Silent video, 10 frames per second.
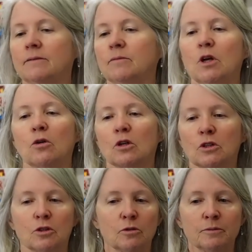No
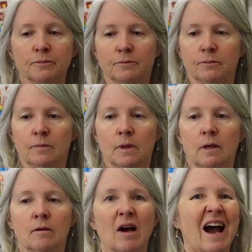clue.
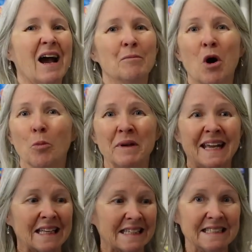I'm hoping
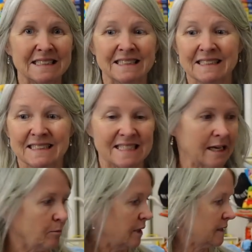at least
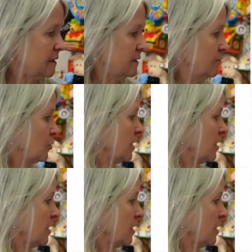10 bucks for